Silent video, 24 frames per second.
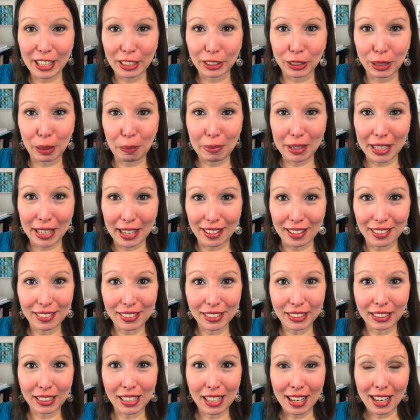or something
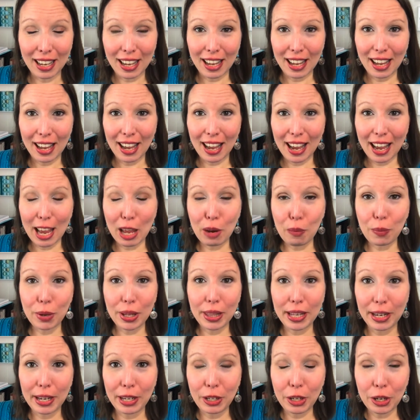else? And when
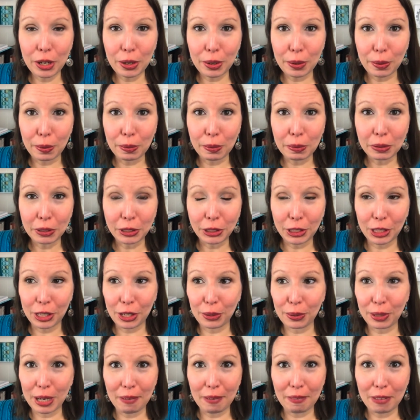they do, do
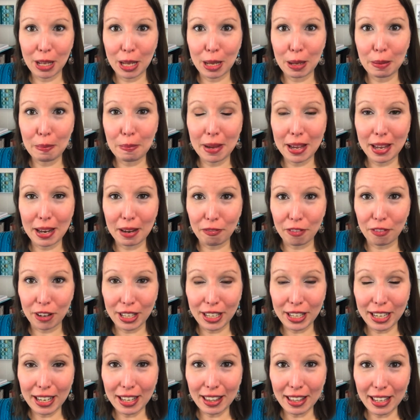you give them an
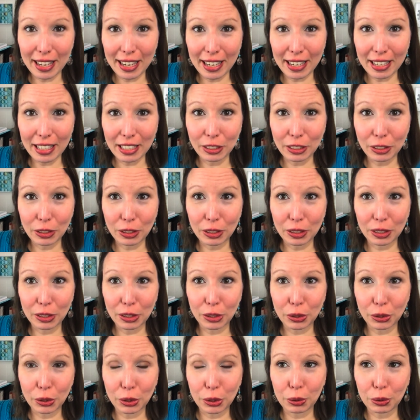affiliate link
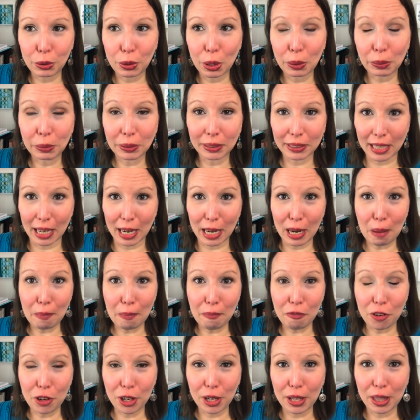to go sign
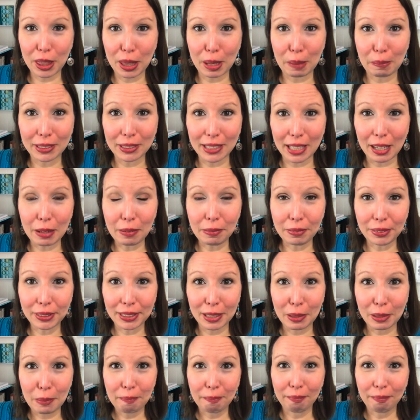up for it
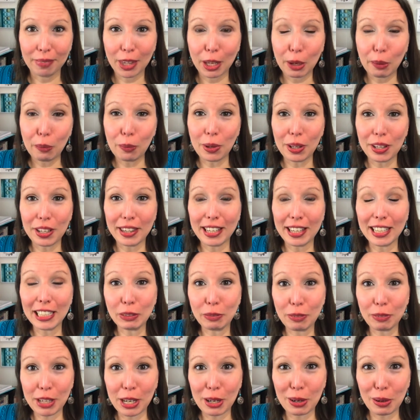themselves? Well, in
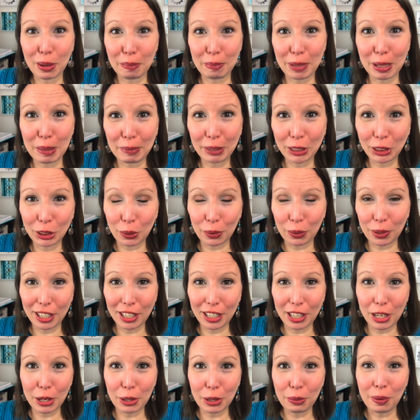this video, I'm going to be showing
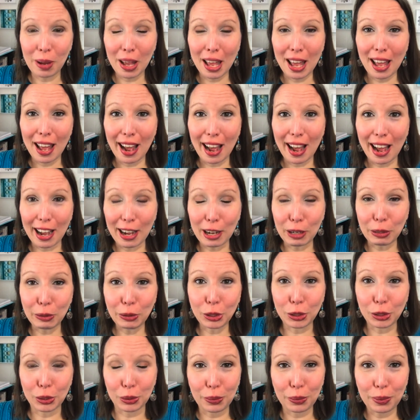you how
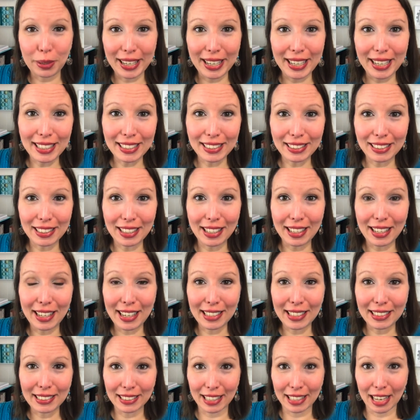to
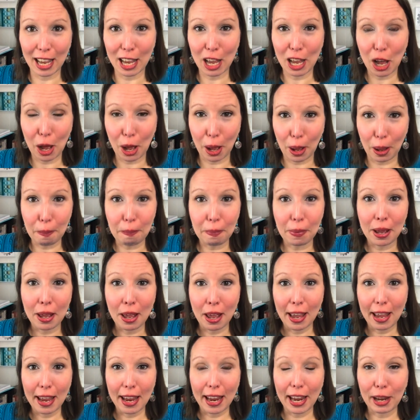easily set up
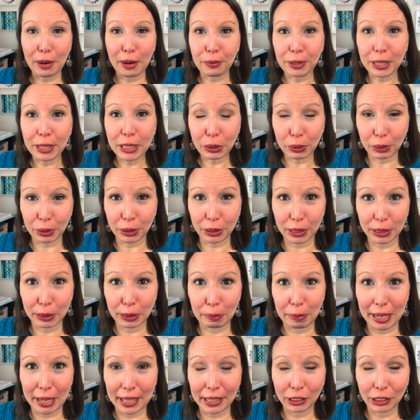a resources
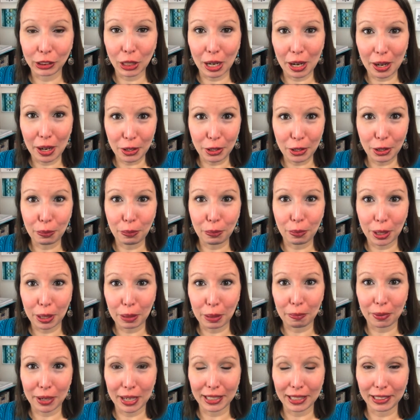page on your
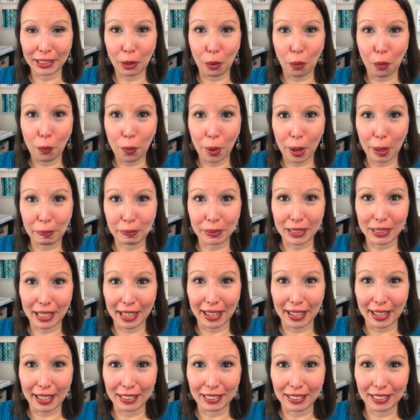WordPress
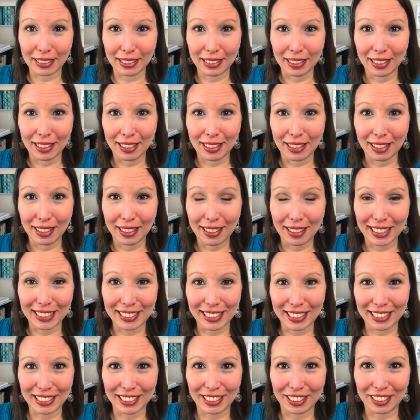website. Let's
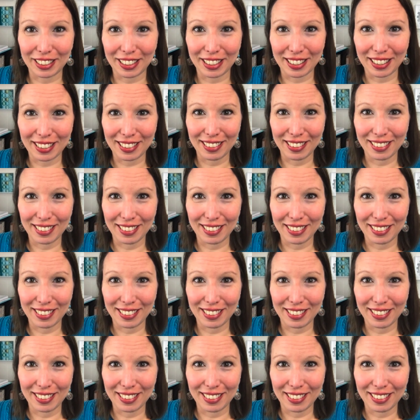get started.